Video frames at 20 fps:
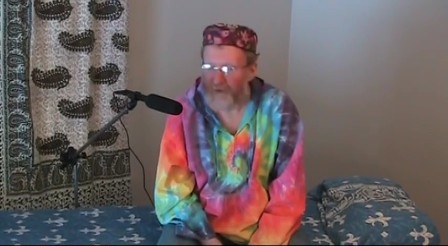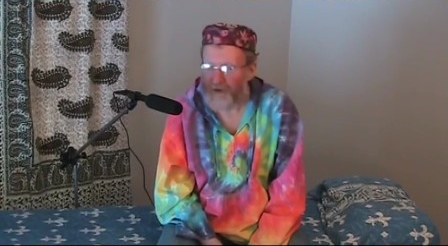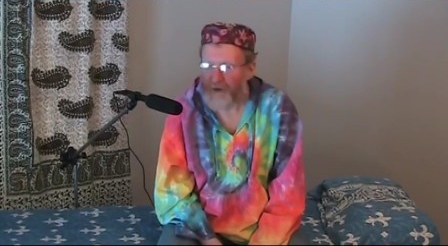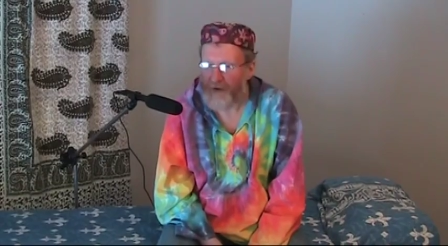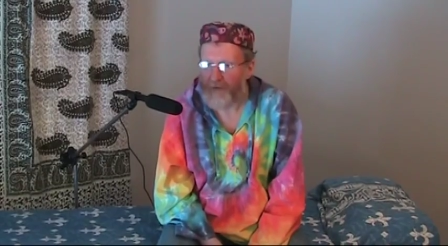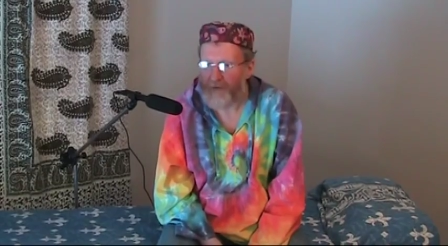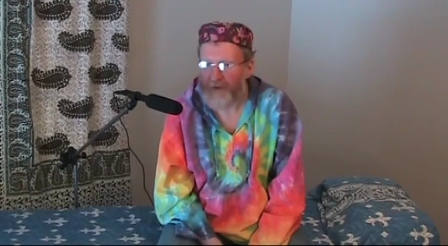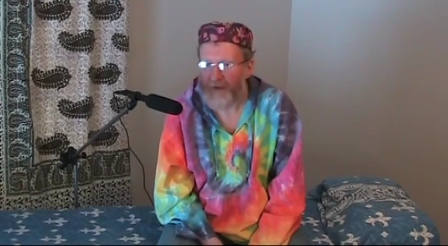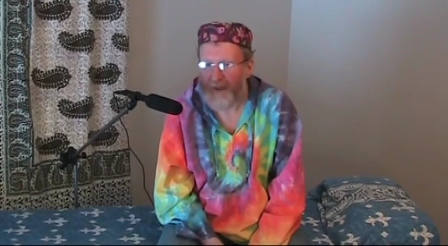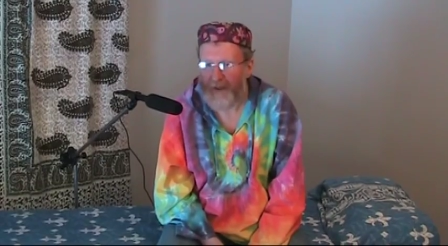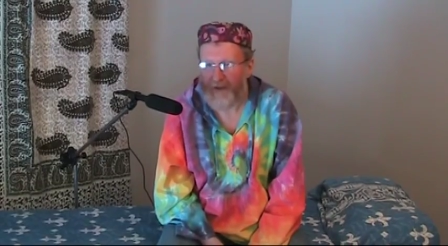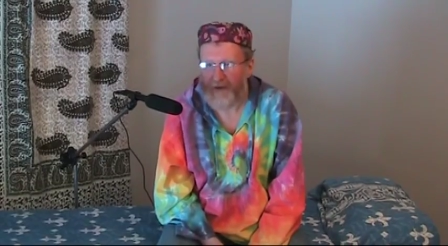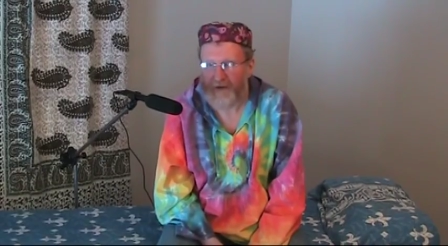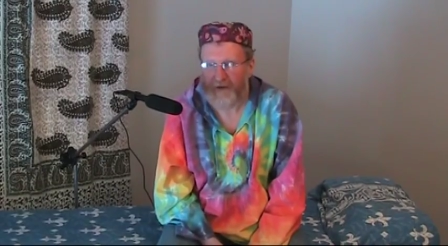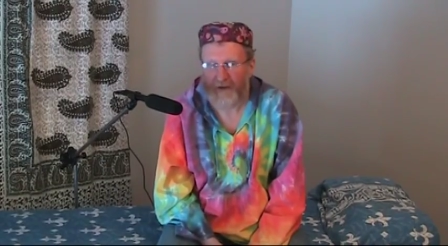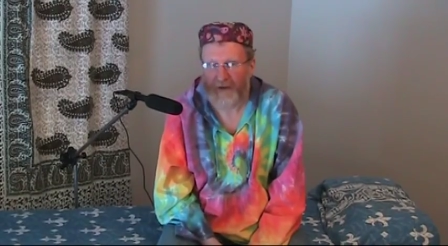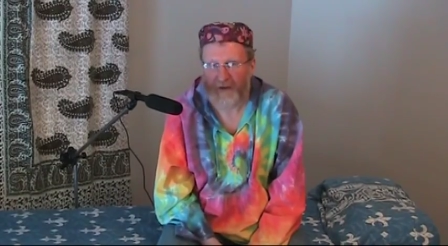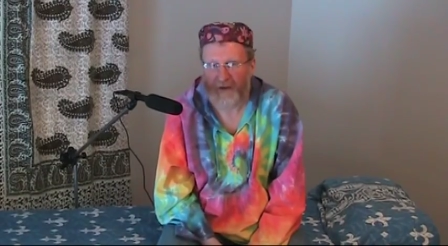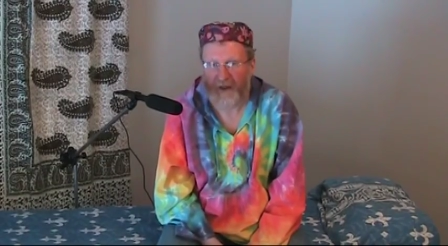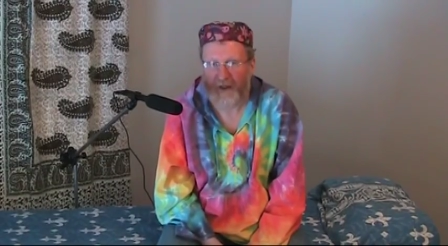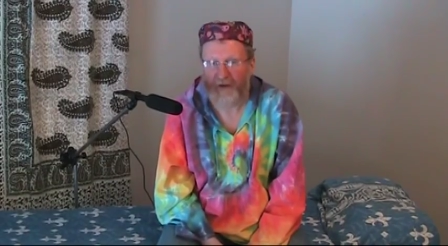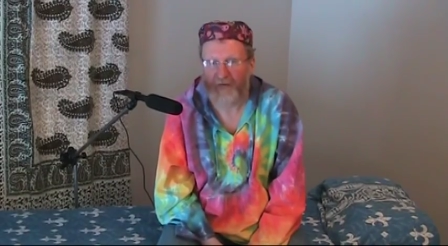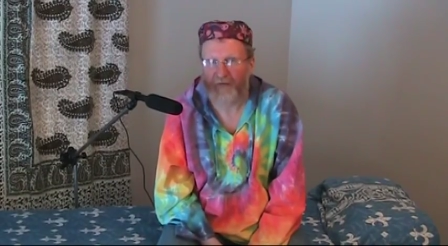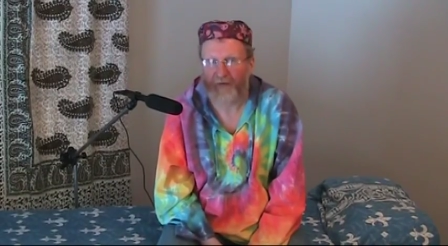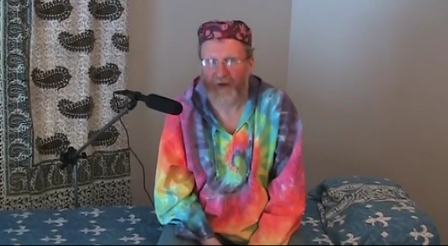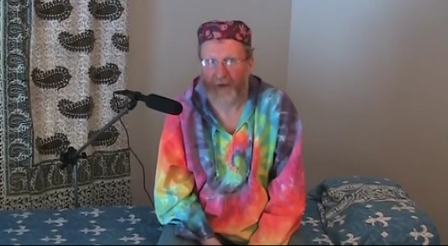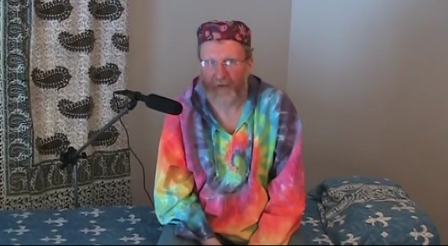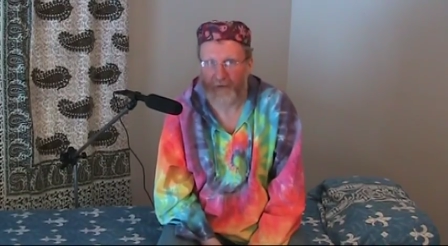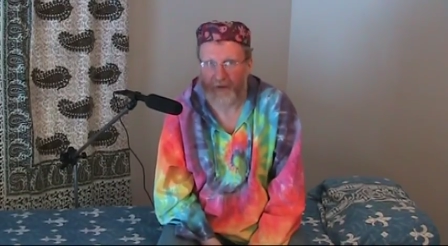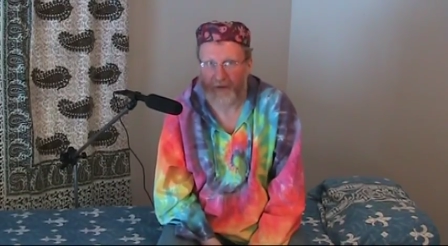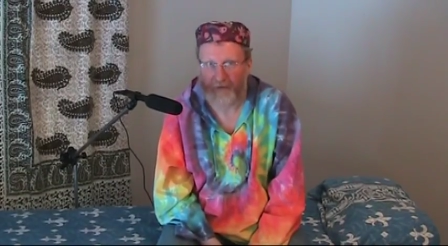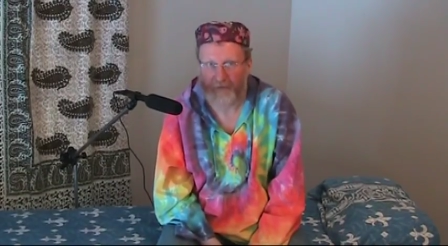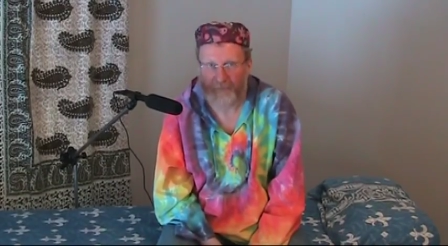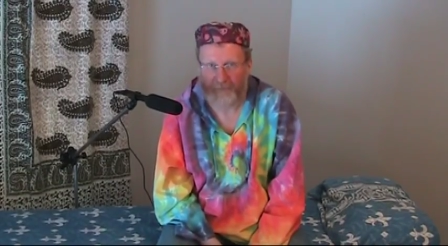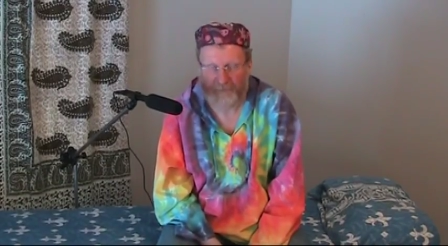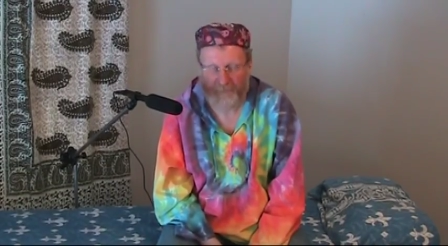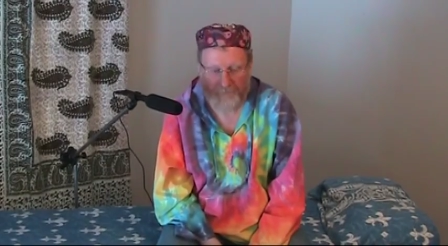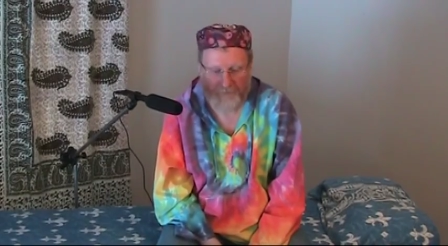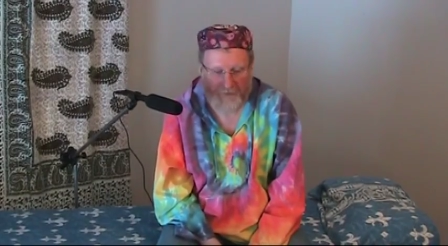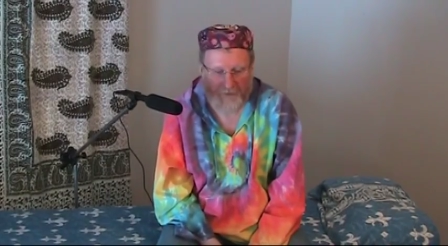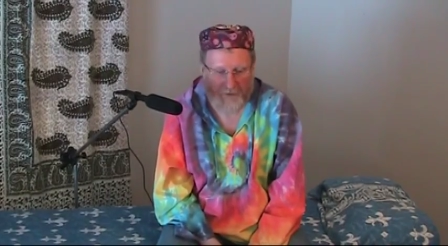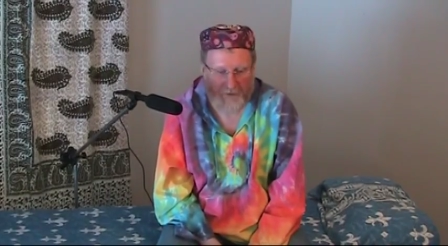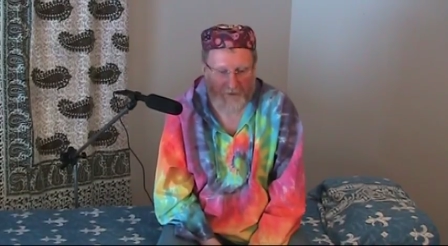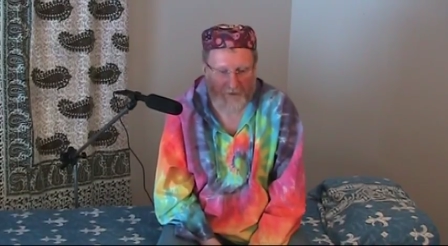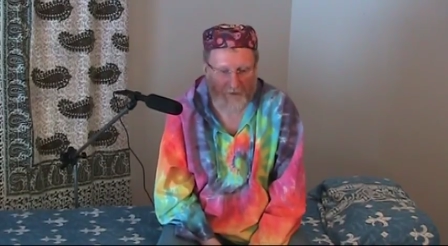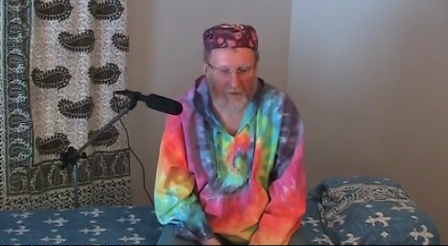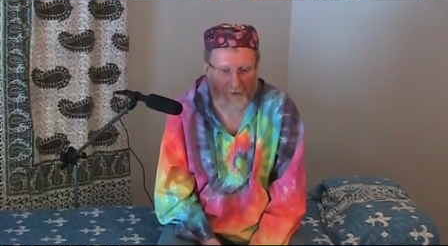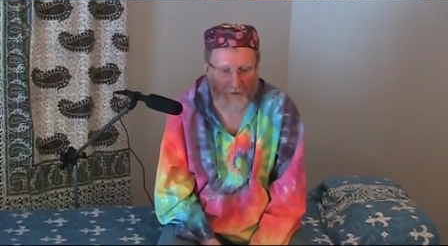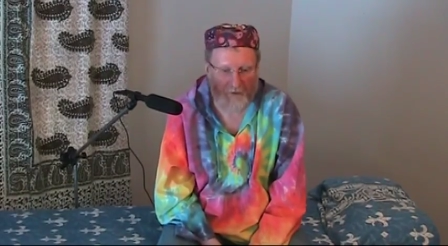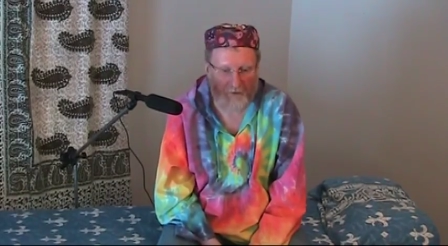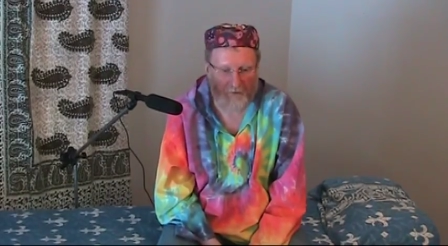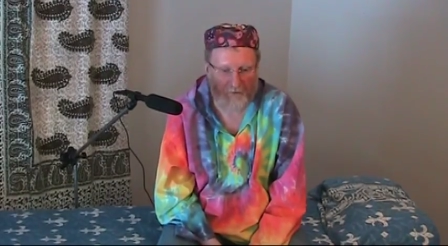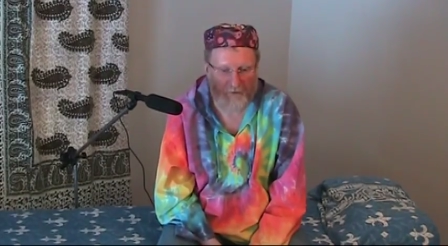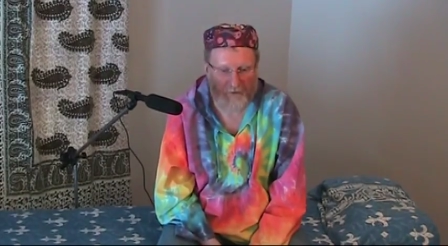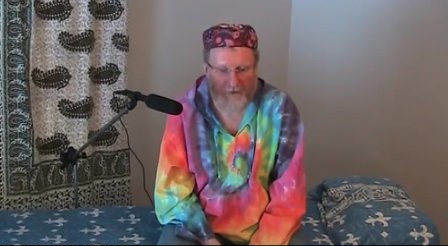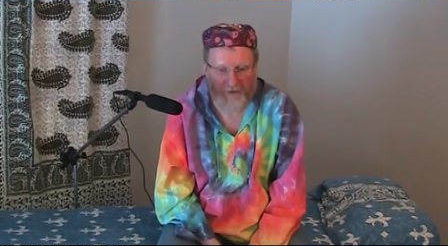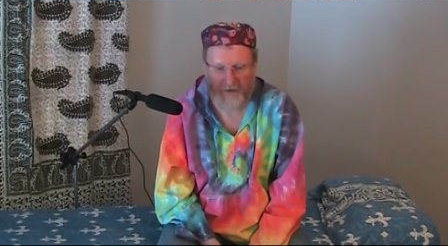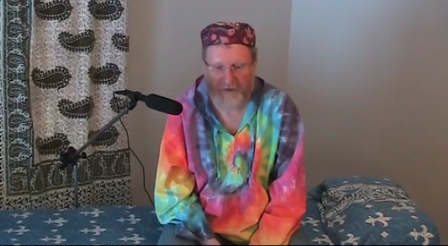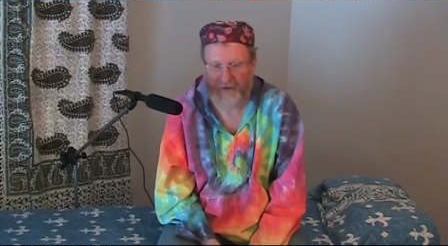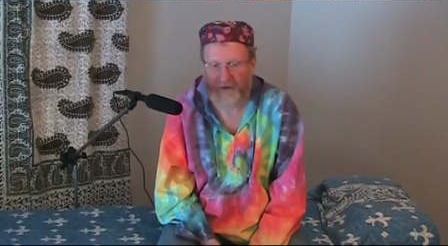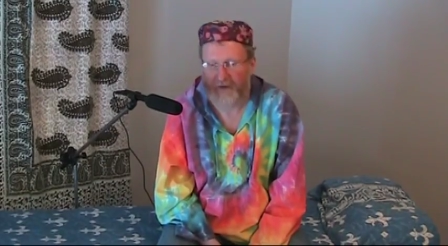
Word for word: Jim adds and famine. So here's